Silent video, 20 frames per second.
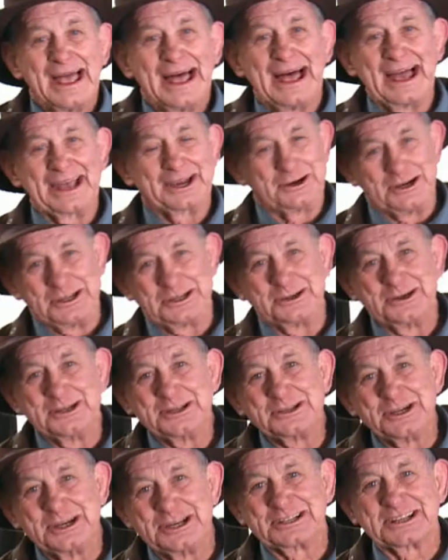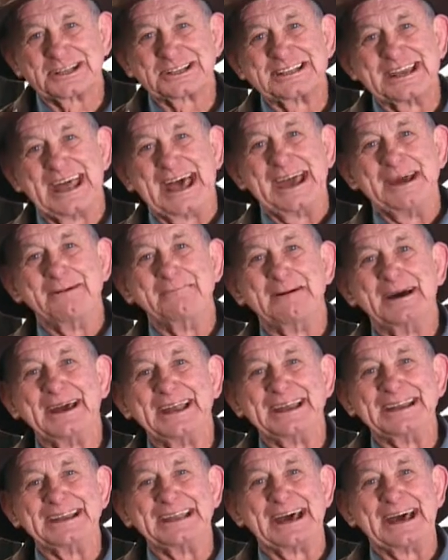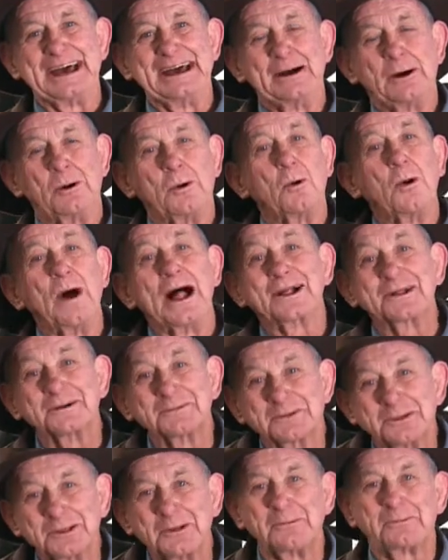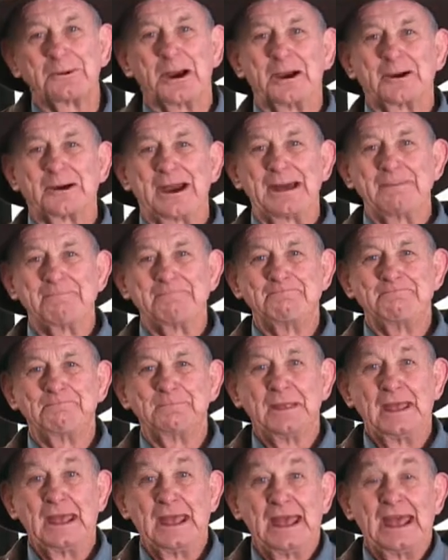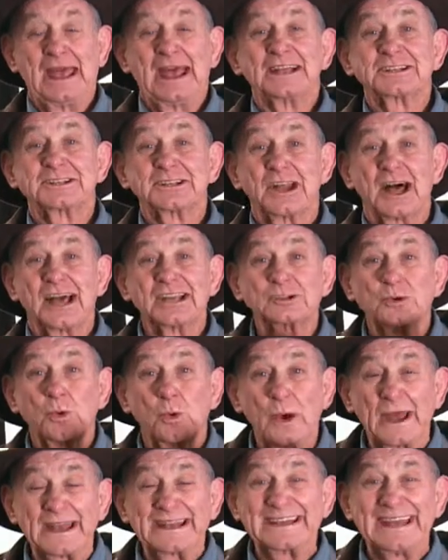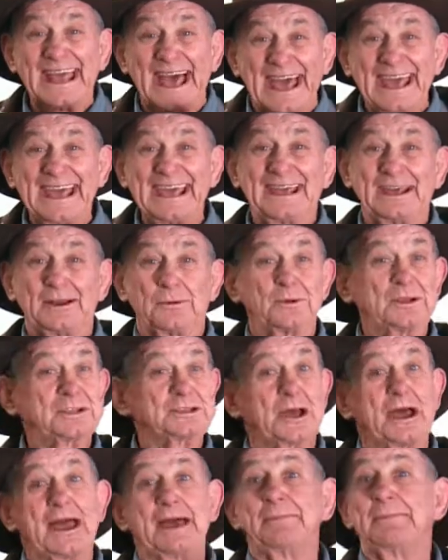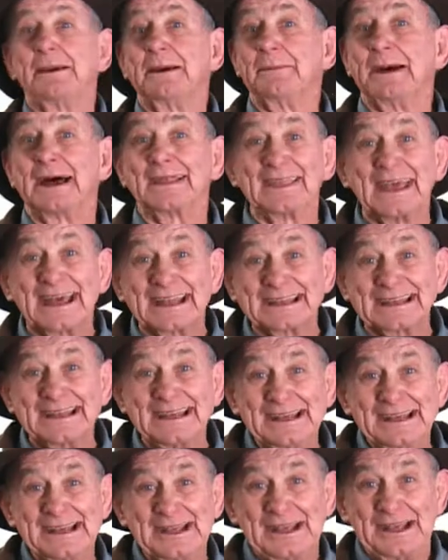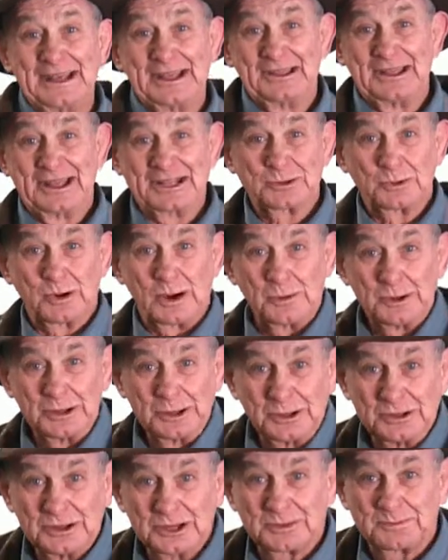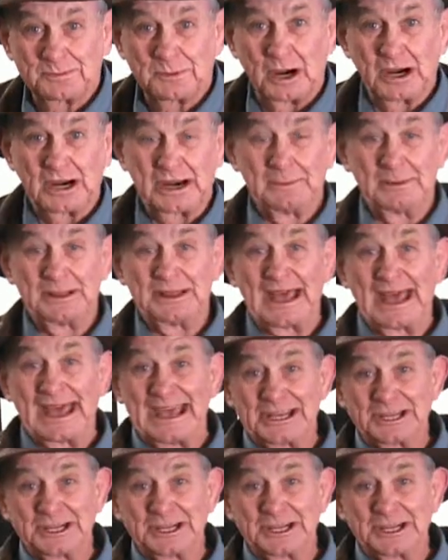I greet you in Jesus' name and welcome to the program. It's a nice wet day and we're so happy about that. That's why we're doing this program in the hay